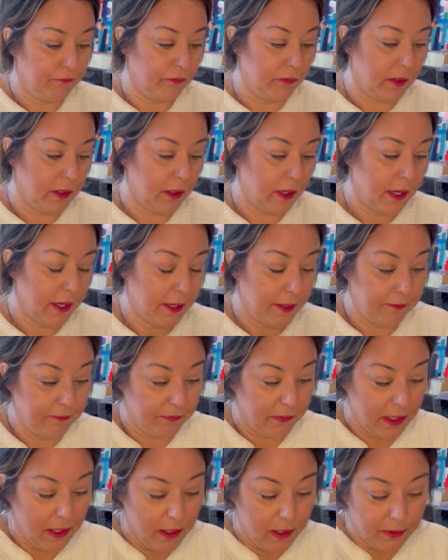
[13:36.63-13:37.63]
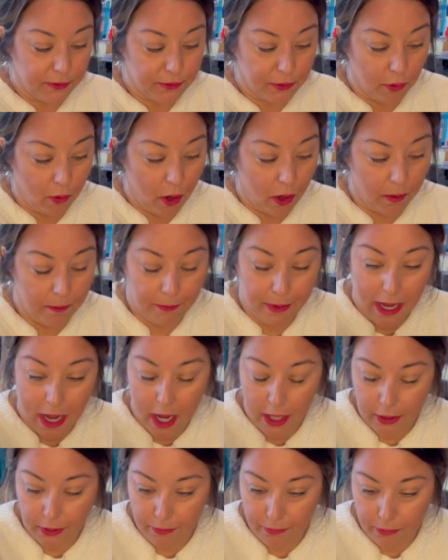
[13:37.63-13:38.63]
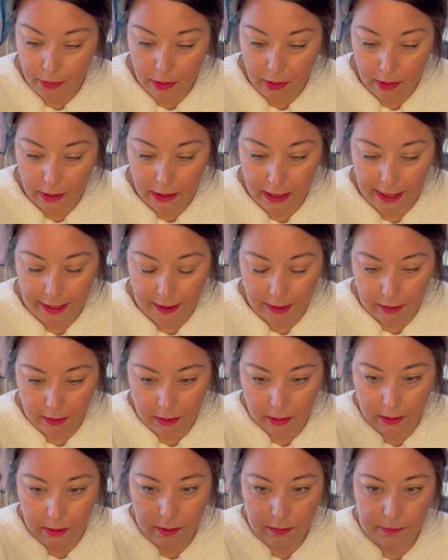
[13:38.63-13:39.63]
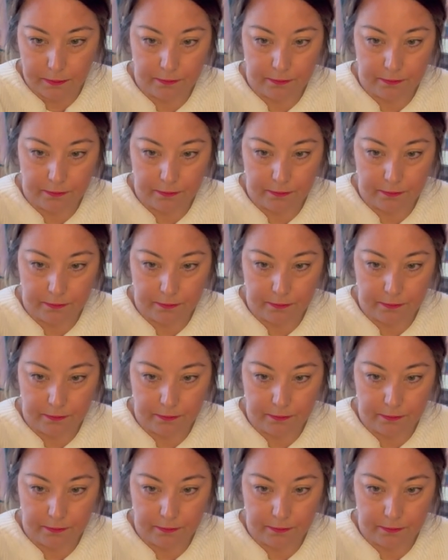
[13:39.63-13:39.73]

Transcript: Okay, so our bottom layer,